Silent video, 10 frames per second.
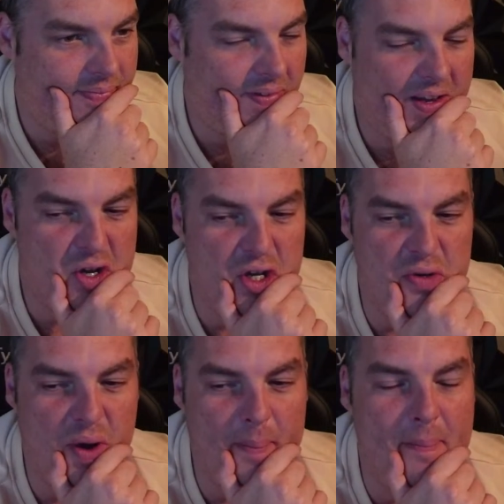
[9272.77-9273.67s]
Can you
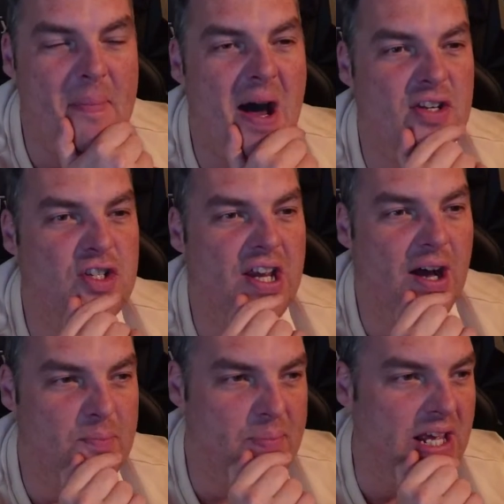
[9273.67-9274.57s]
imagine
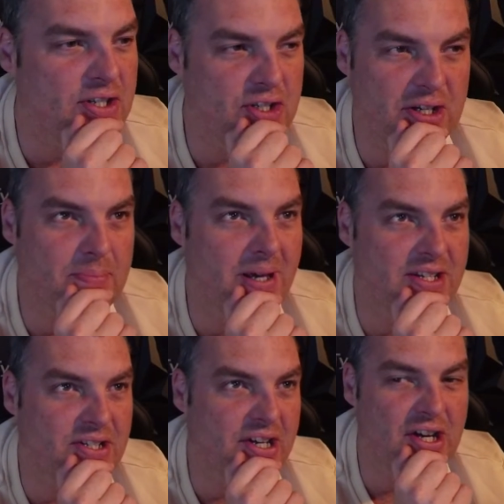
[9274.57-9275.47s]
how pissed you'd be as
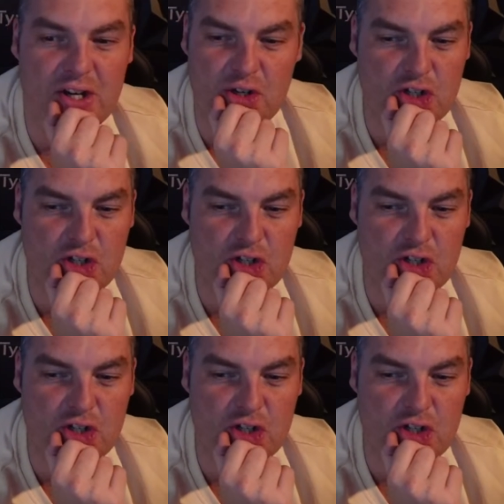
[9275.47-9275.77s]
a coach?